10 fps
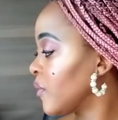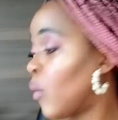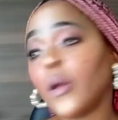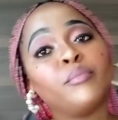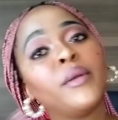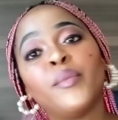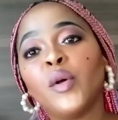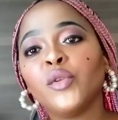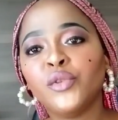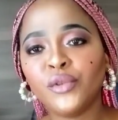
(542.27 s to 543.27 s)
What
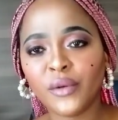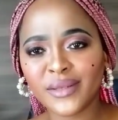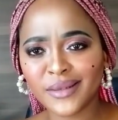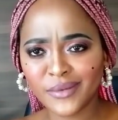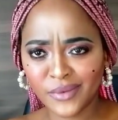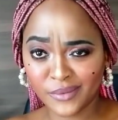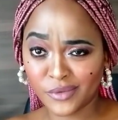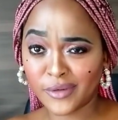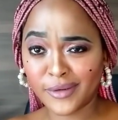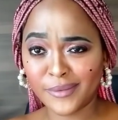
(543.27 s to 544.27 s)
people? You know exactly what I'm
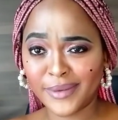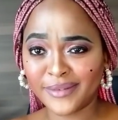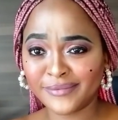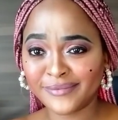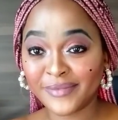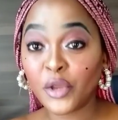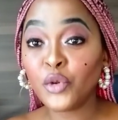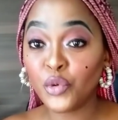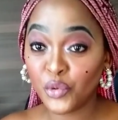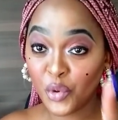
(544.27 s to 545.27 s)
talking about.
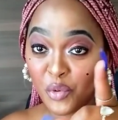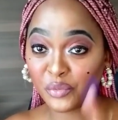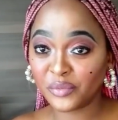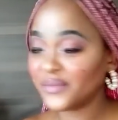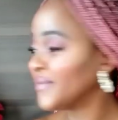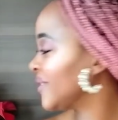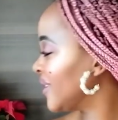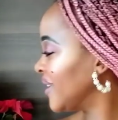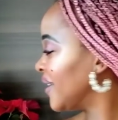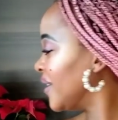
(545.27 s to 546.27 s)
You know.
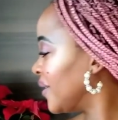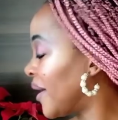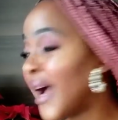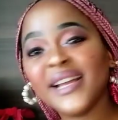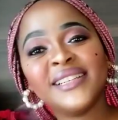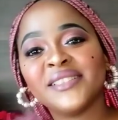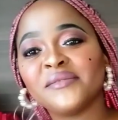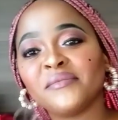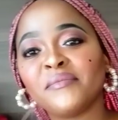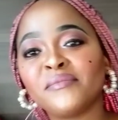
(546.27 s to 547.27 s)
Right?
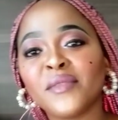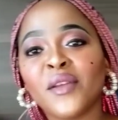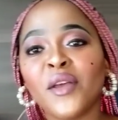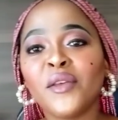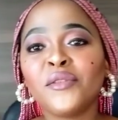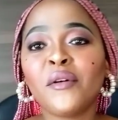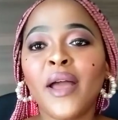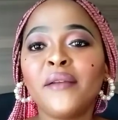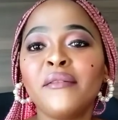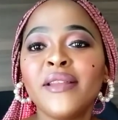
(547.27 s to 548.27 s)
So
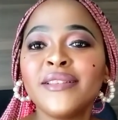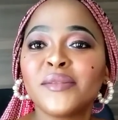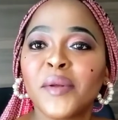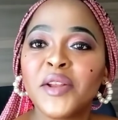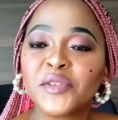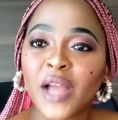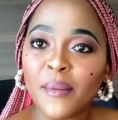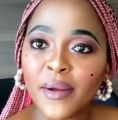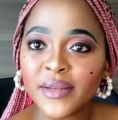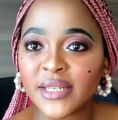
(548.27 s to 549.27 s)
I really just wanted to
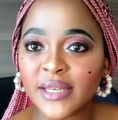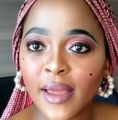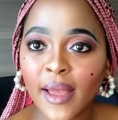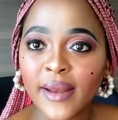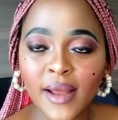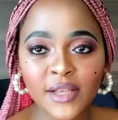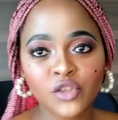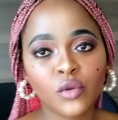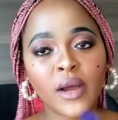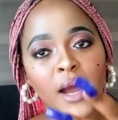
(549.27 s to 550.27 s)
come out here and
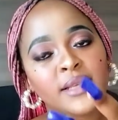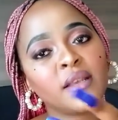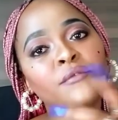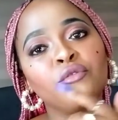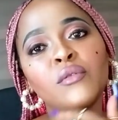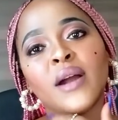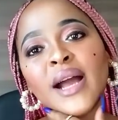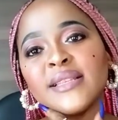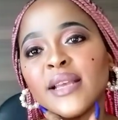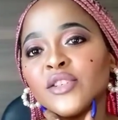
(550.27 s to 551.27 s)
ask you guys, if you
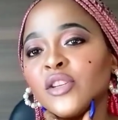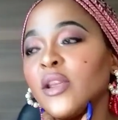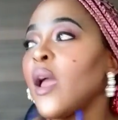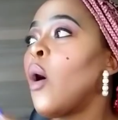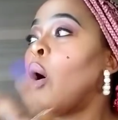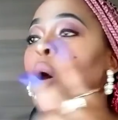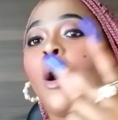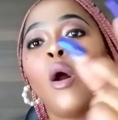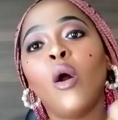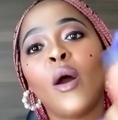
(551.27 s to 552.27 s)
guys actually,
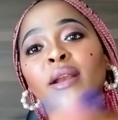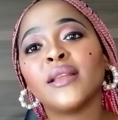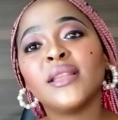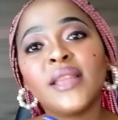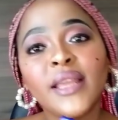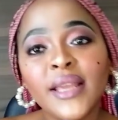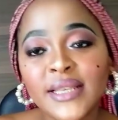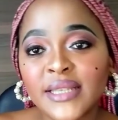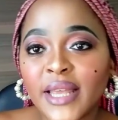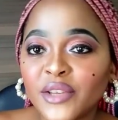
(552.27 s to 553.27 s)
oh, another thing
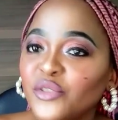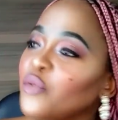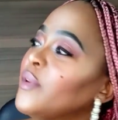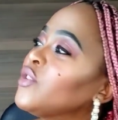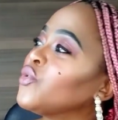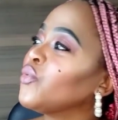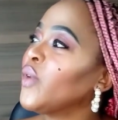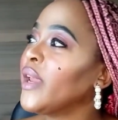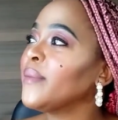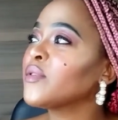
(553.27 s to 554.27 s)
is that
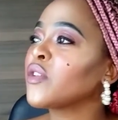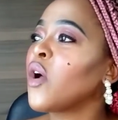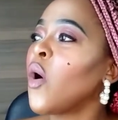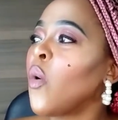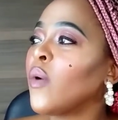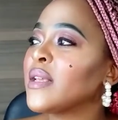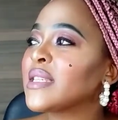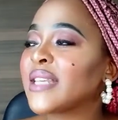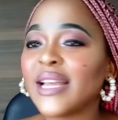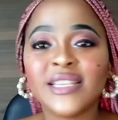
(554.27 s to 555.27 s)
Yumiedreams
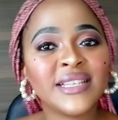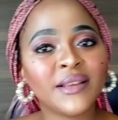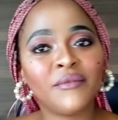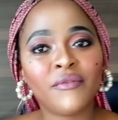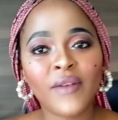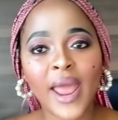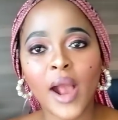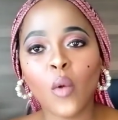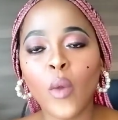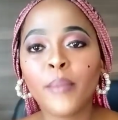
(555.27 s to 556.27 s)
was catching some
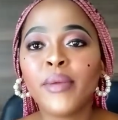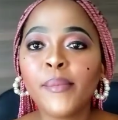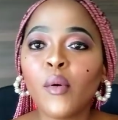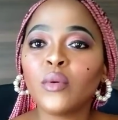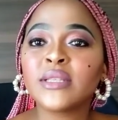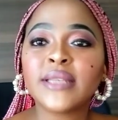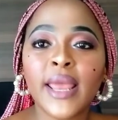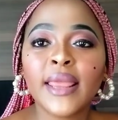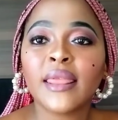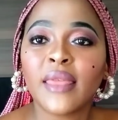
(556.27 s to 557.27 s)
flack where people were
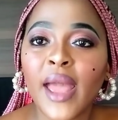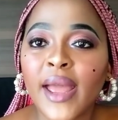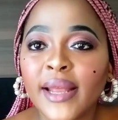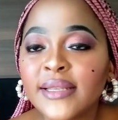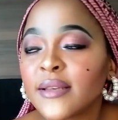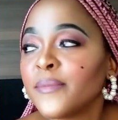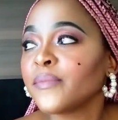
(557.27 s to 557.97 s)
saying that